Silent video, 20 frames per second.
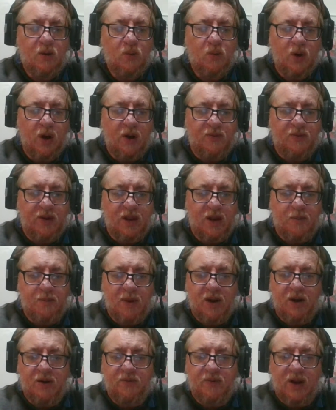Whatever their
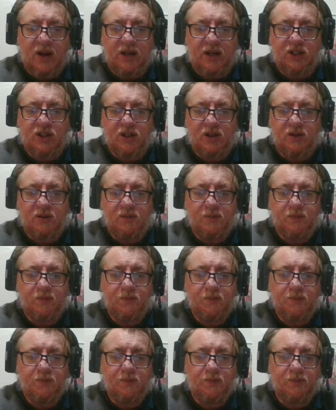motivation,
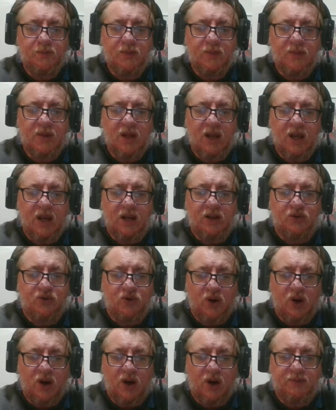it
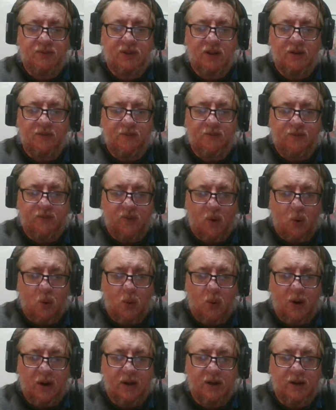drives them
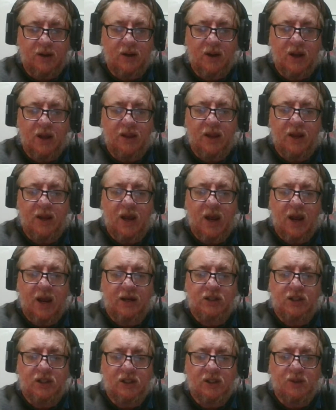forward, and that
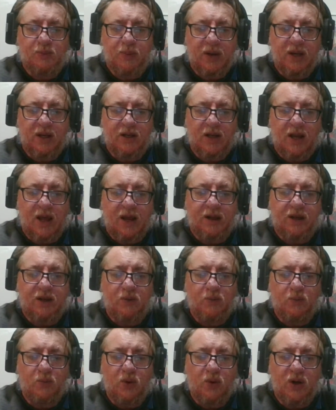actions speak louder
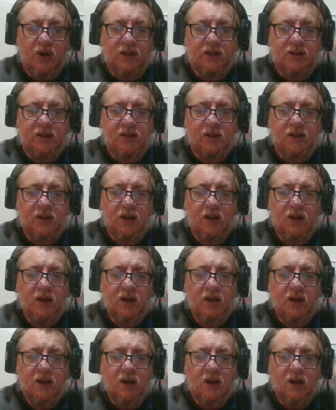than words.
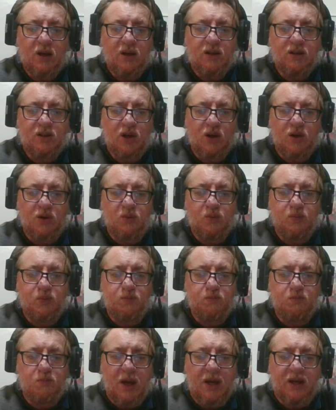So
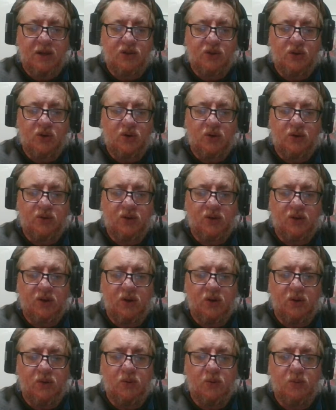make sure
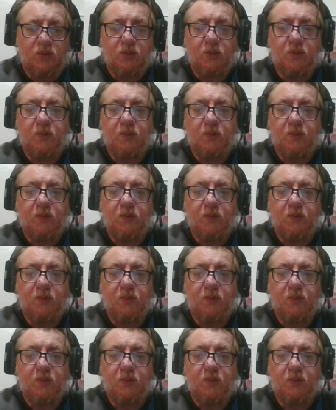you